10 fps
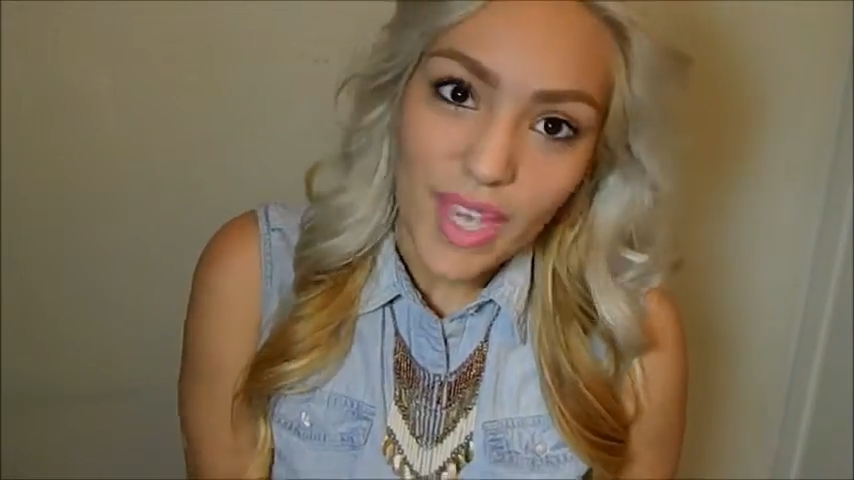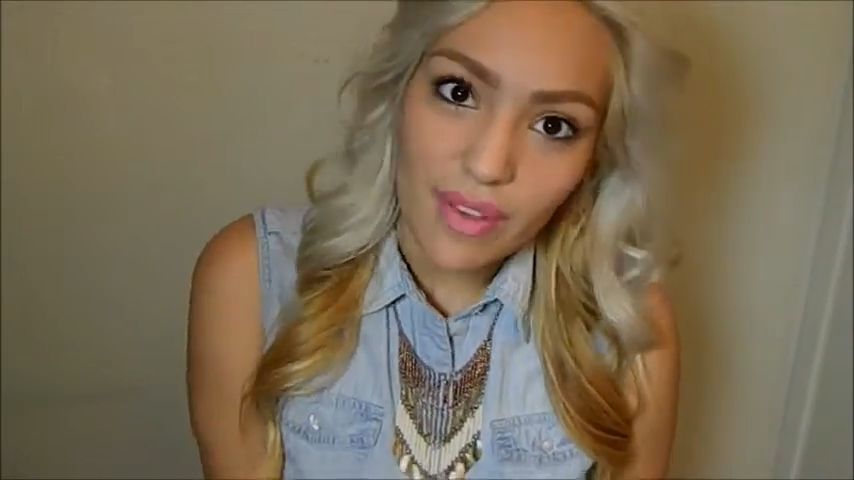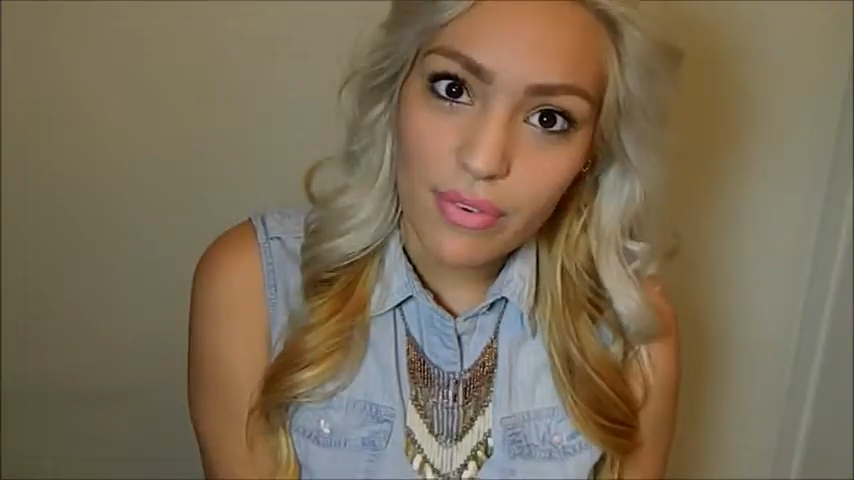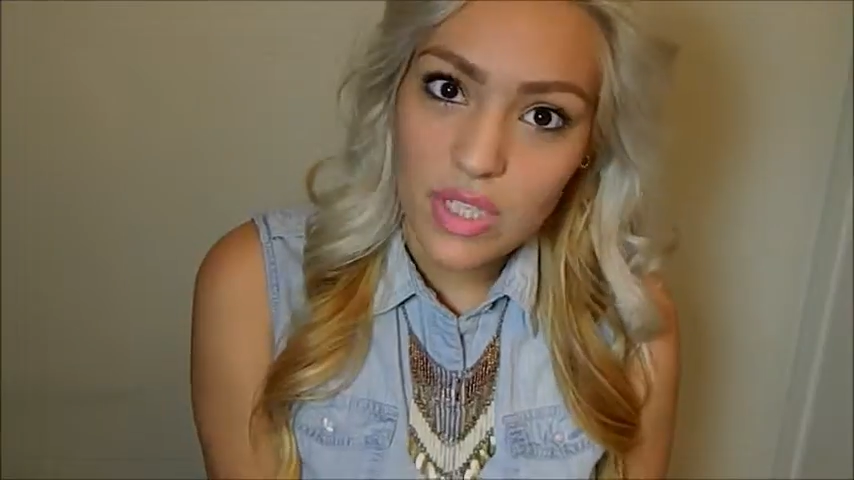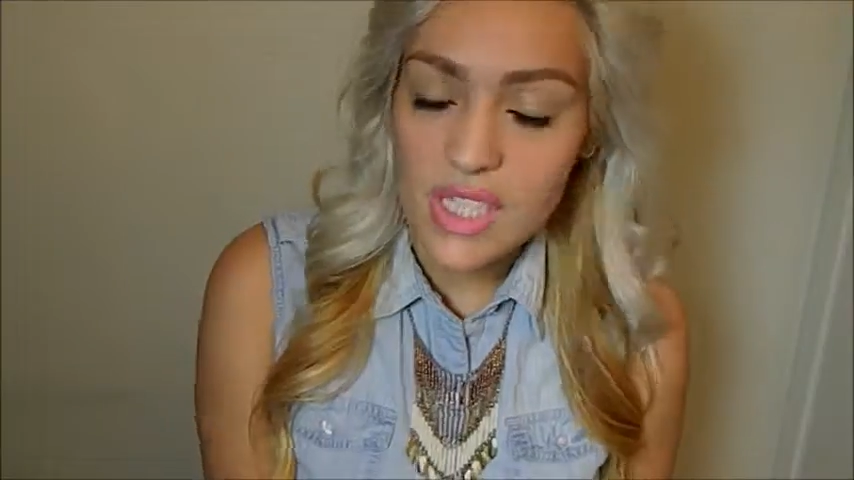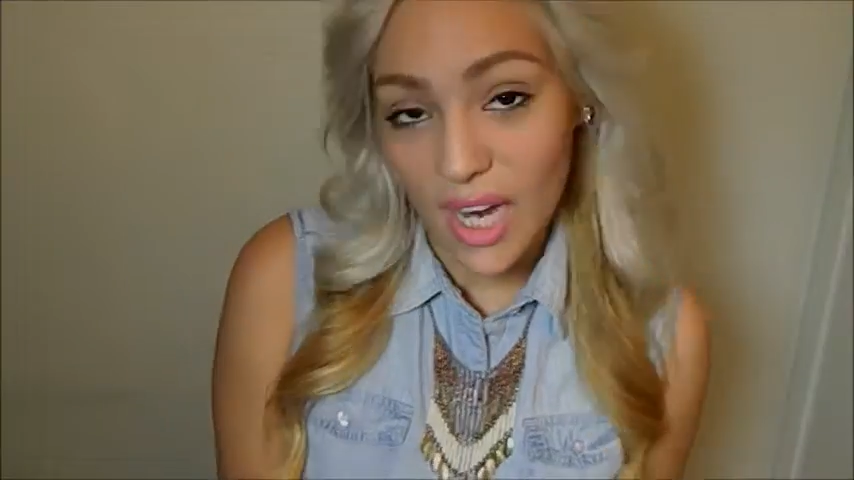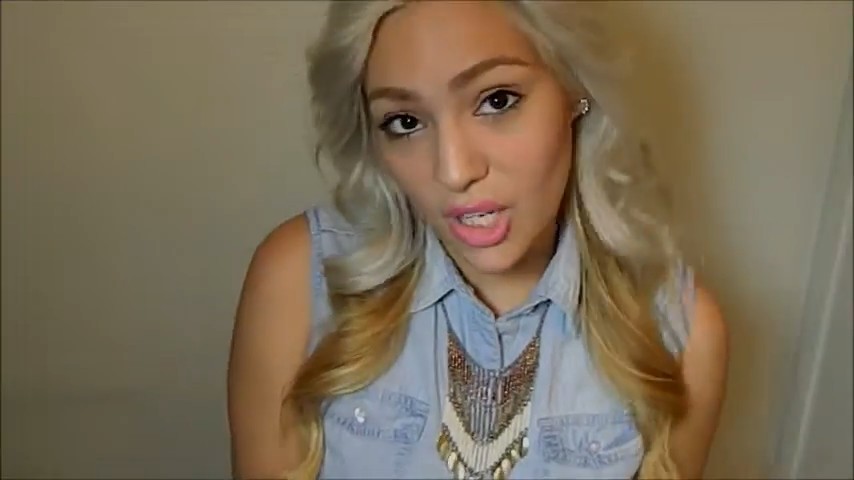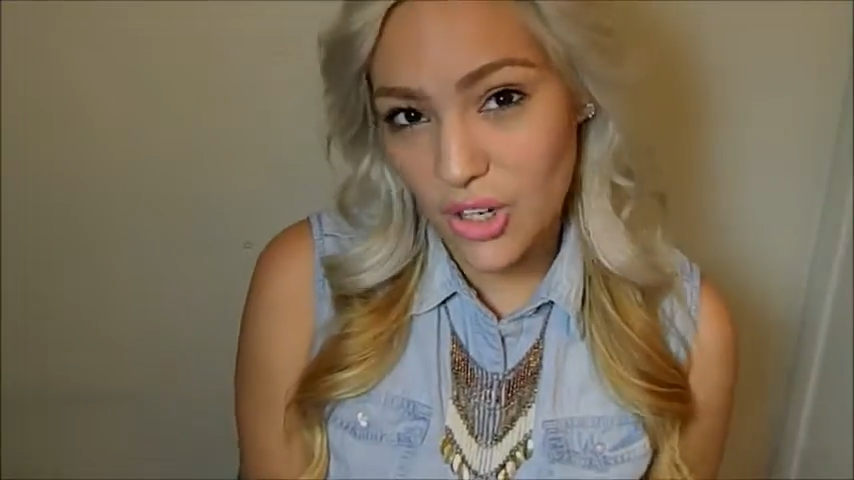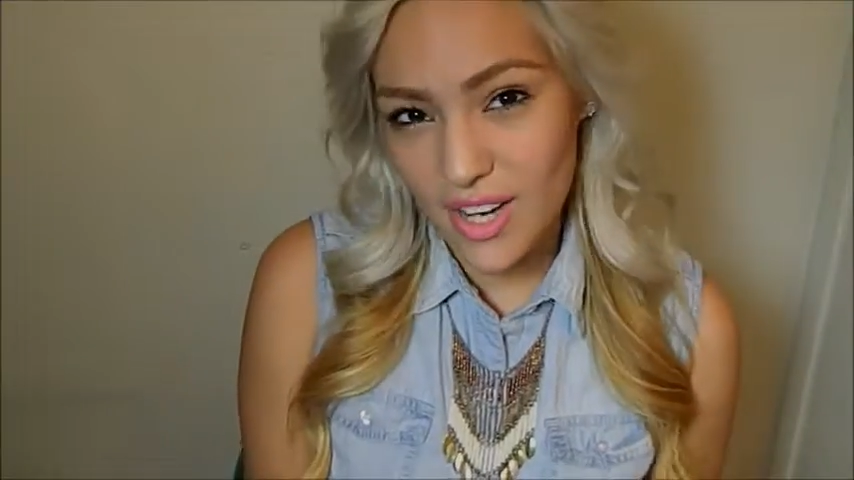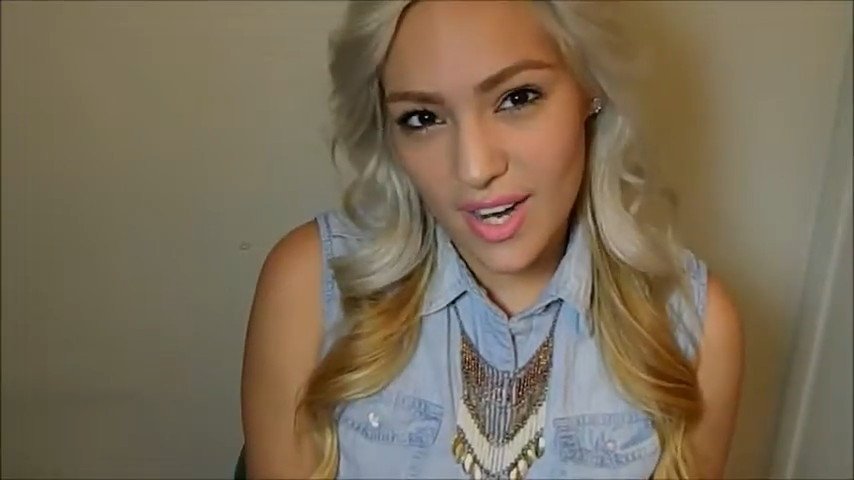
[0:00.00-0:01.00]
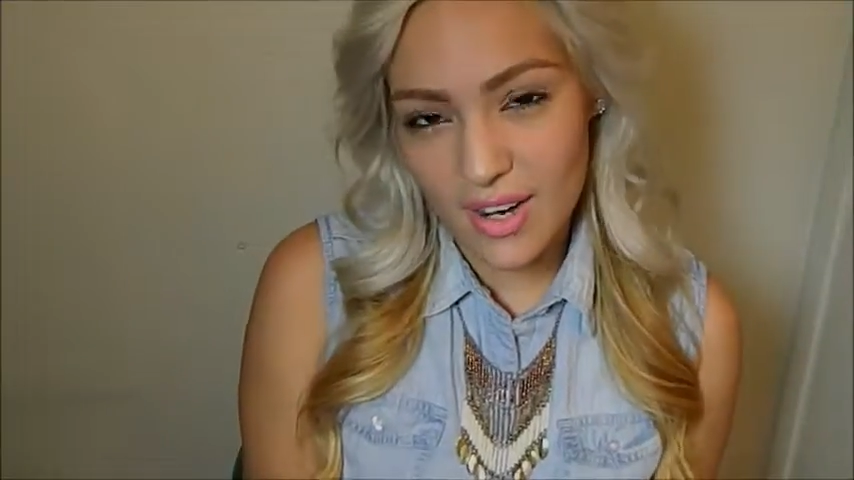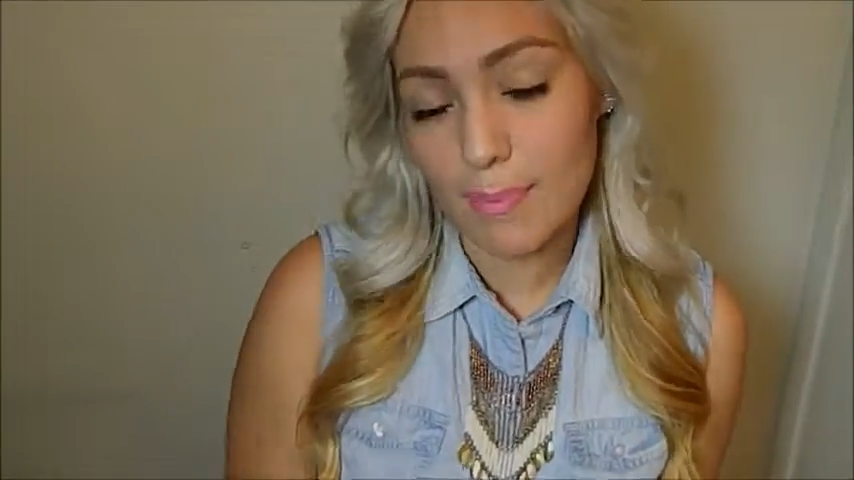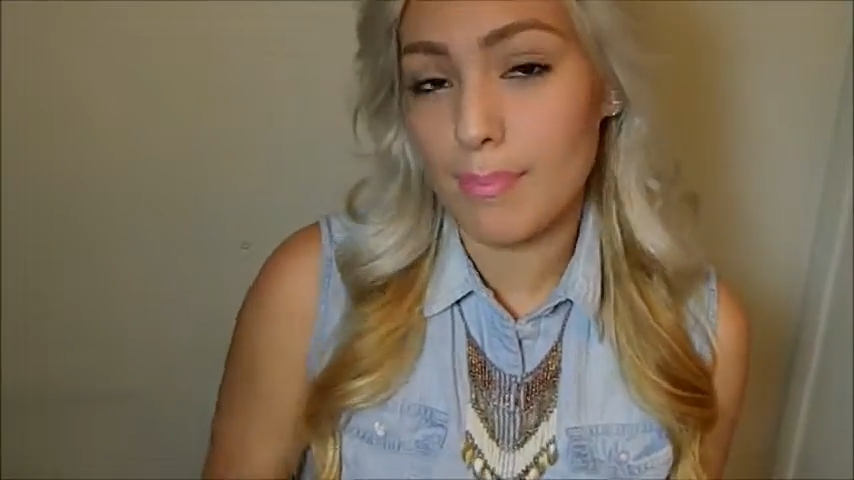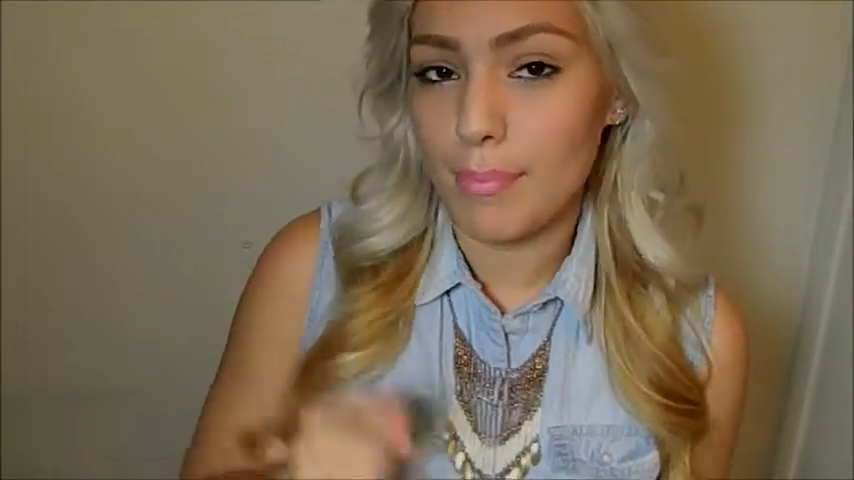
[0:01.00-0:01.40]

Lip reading: have fun dyeing your hair.